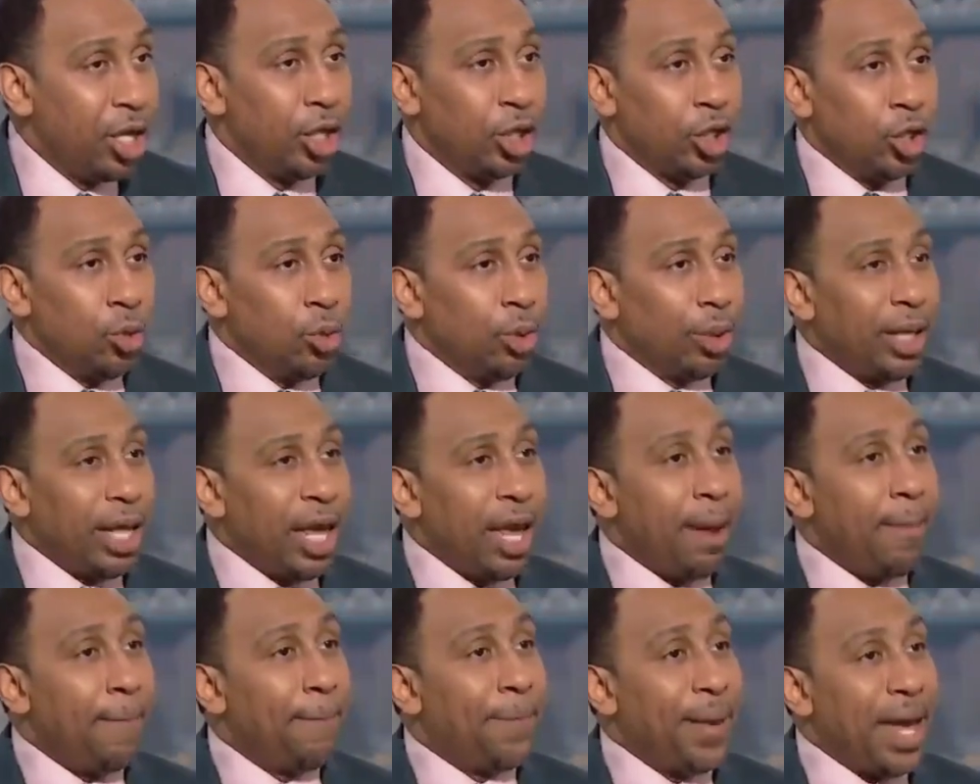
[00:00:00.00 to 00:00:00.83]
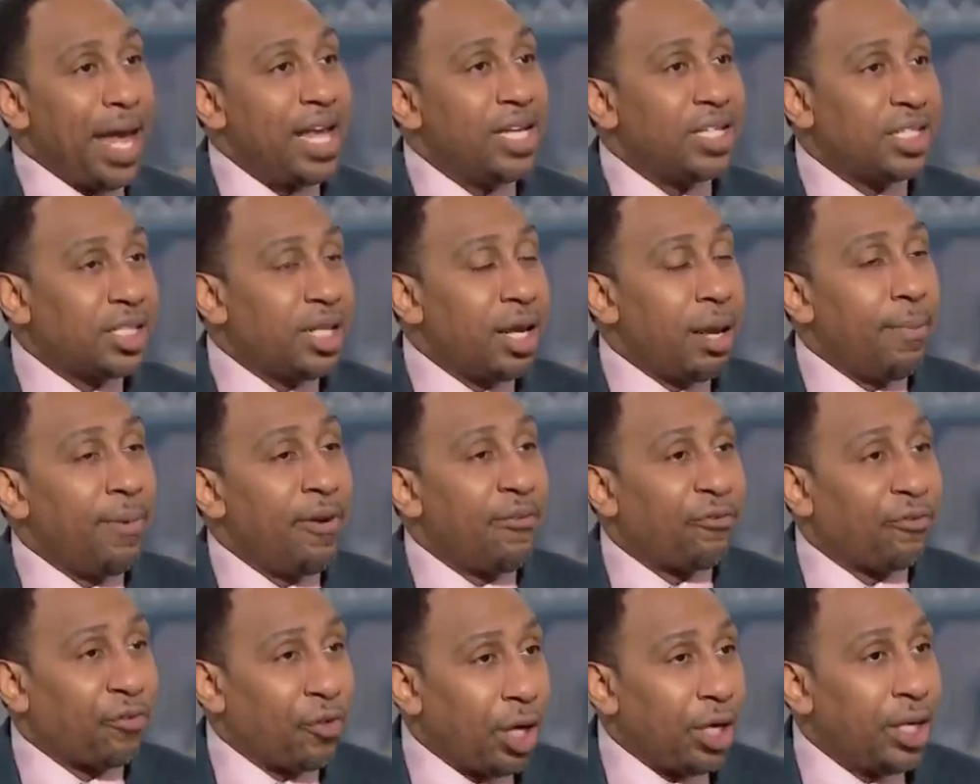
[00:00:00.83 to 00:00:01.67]
You lambaste him in
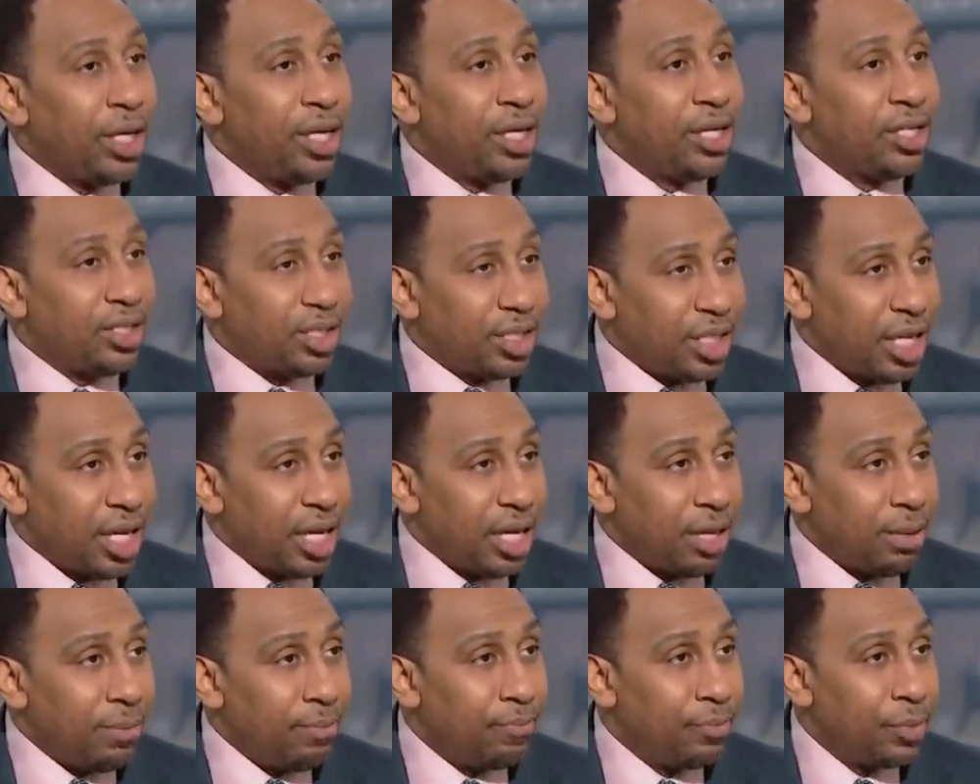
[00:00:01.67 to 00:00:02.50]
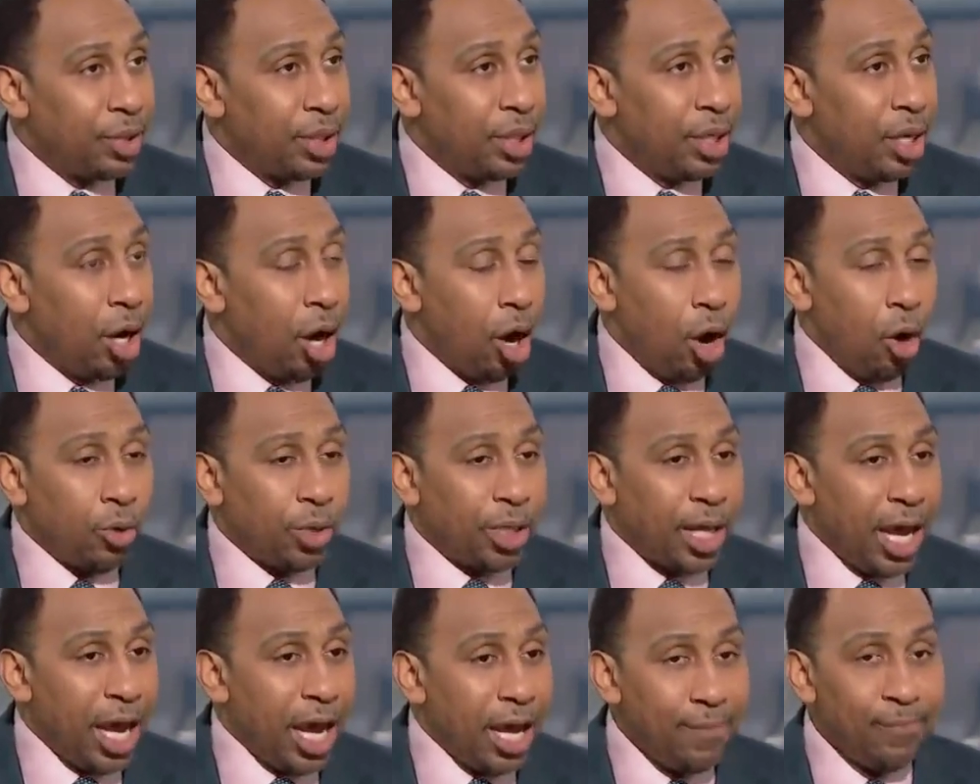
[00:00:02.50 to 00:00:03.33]
front of his team,
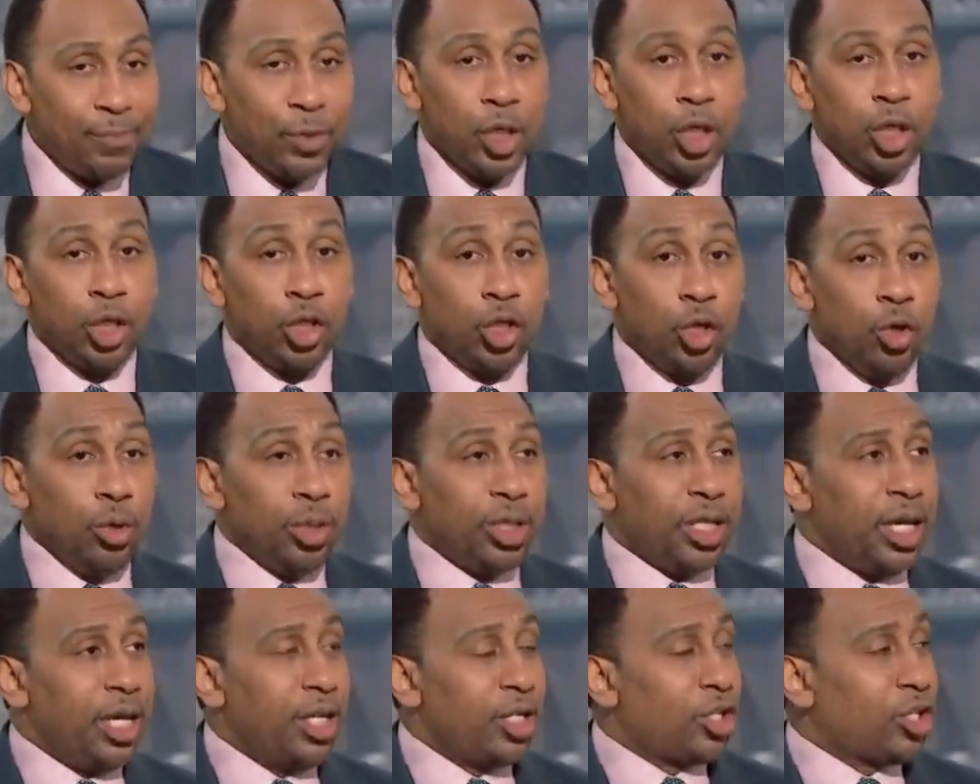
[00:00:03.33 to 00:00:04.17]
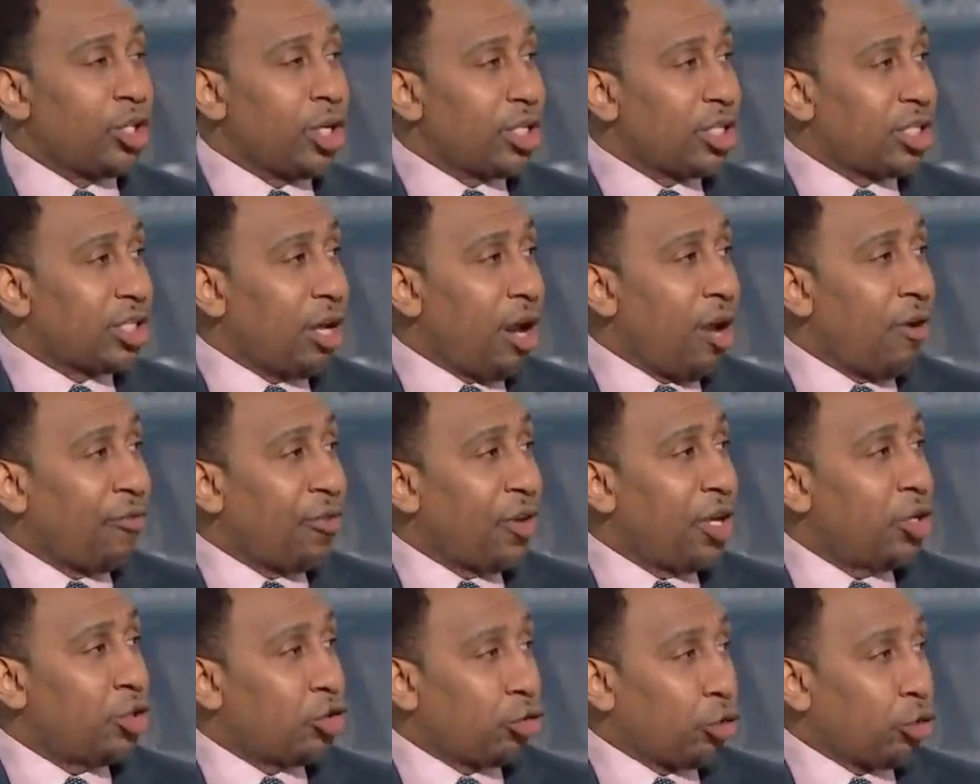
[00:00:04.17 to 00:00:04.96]
okay? You get yourself in